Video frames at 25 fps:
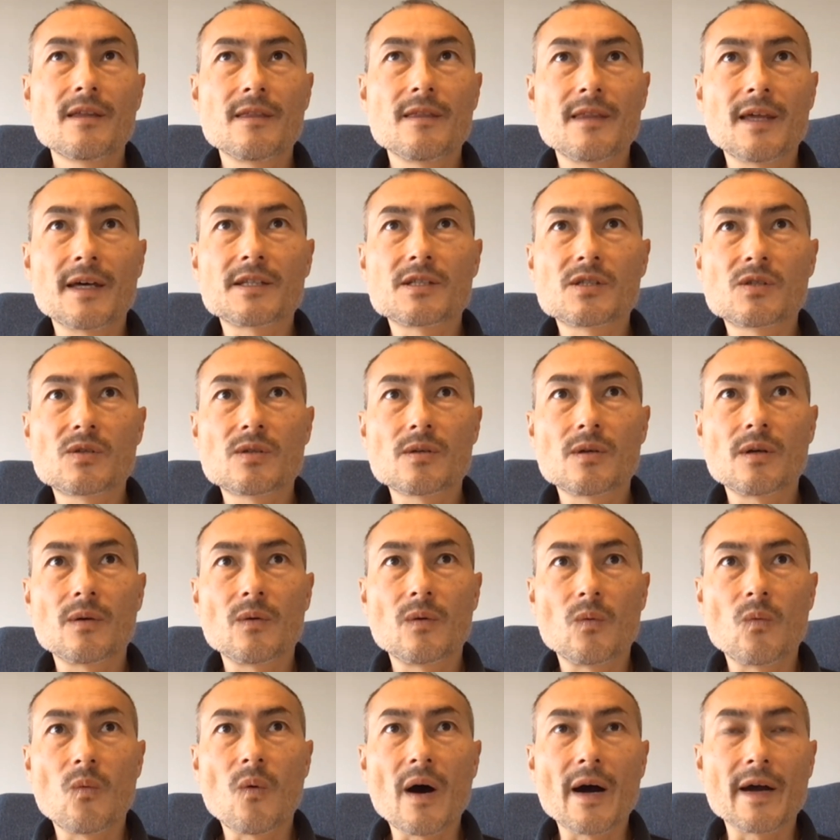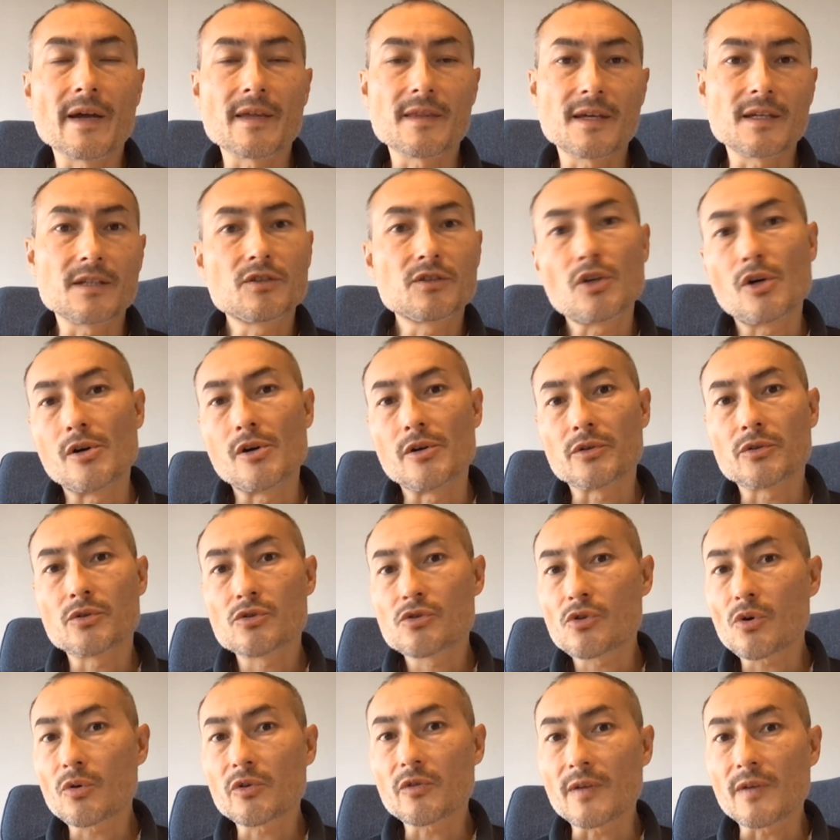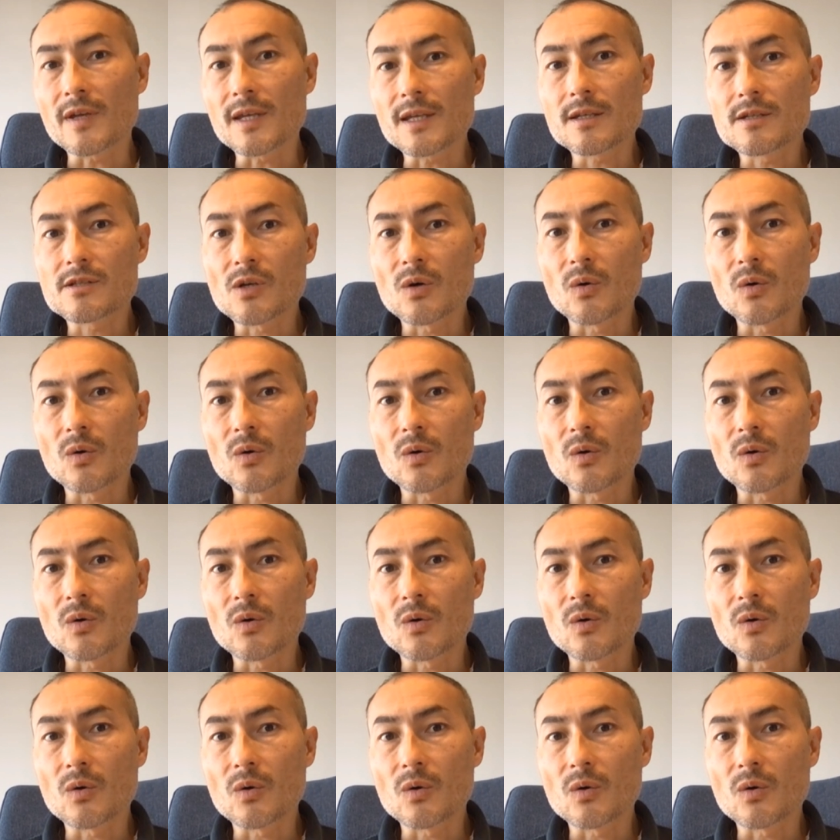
that's why they turn to Stockwik.